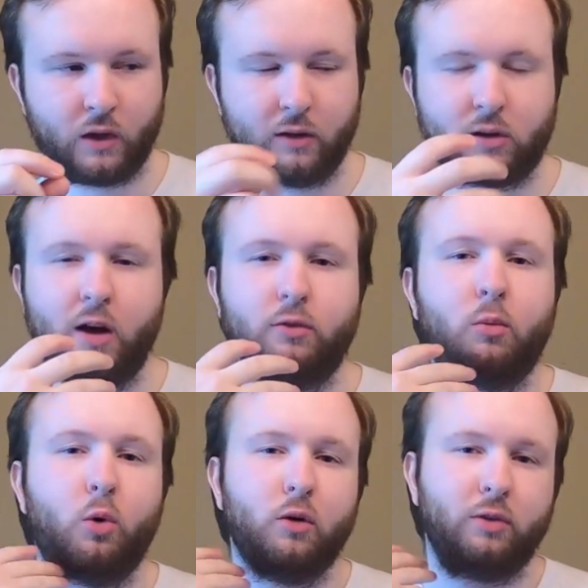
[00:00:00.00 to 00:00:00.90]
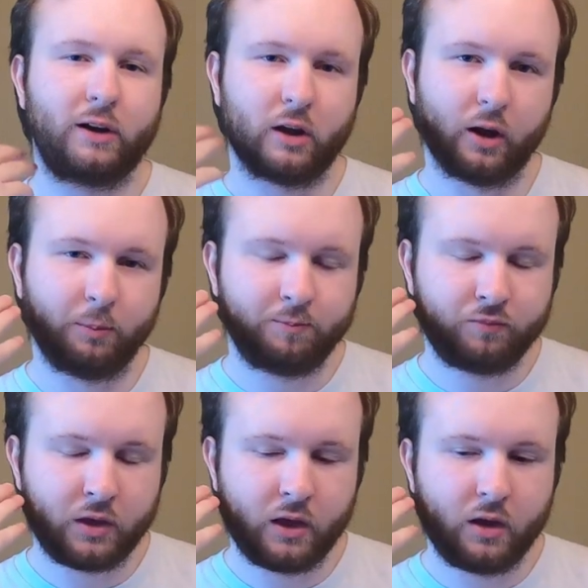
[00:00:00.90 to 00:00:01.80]
It's kind of more of like a
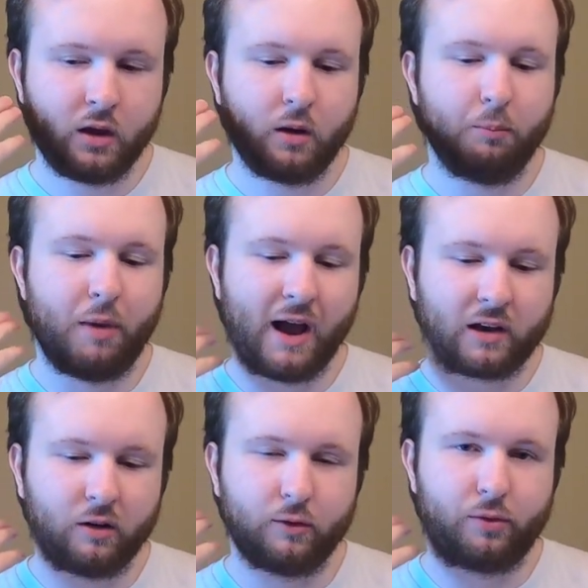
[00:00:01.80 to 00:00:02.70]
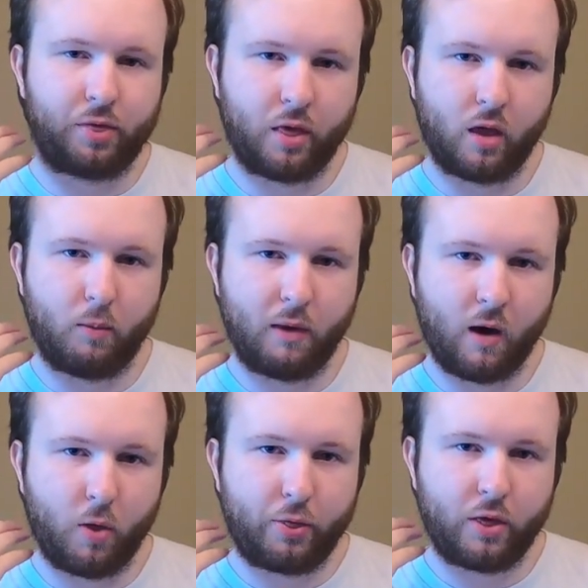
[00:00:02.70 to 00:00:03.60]
back of the
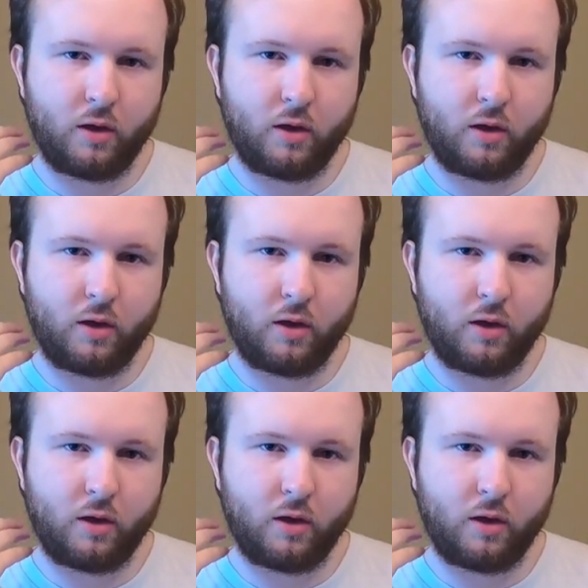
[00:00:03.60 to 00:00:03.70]
mouth